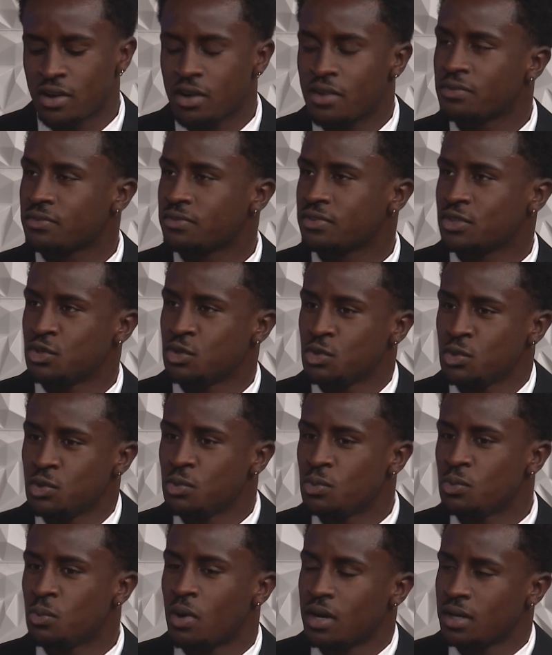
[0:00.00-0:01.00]
off, you
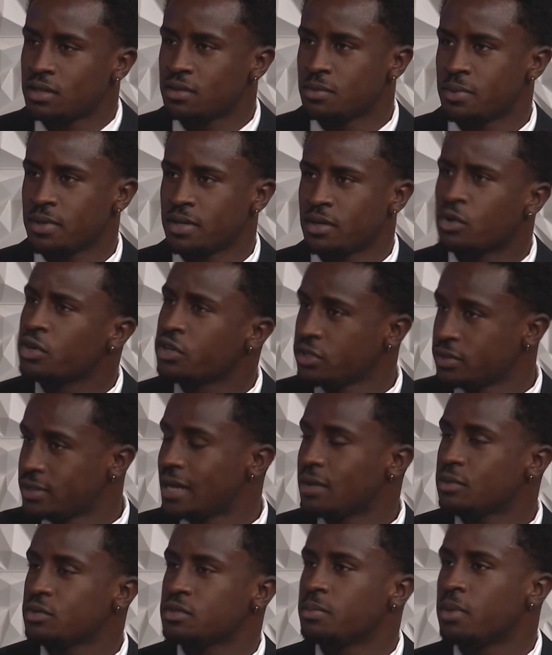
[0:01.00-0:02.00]
wanted to be, or your
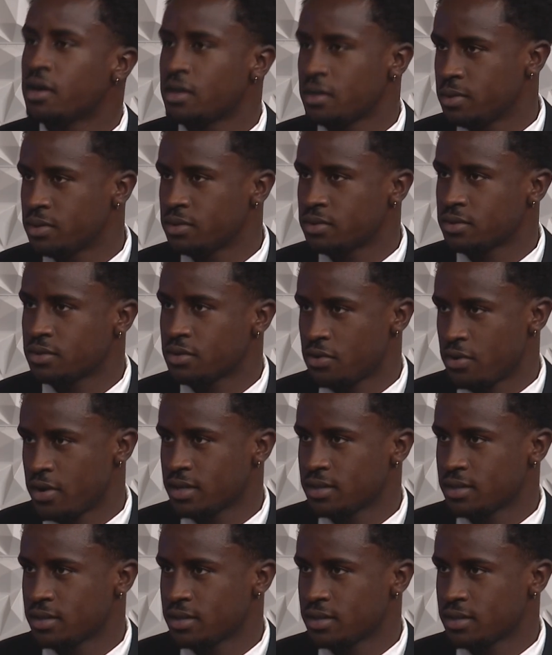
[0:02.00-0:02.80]
dad was a bodybuilder, correct?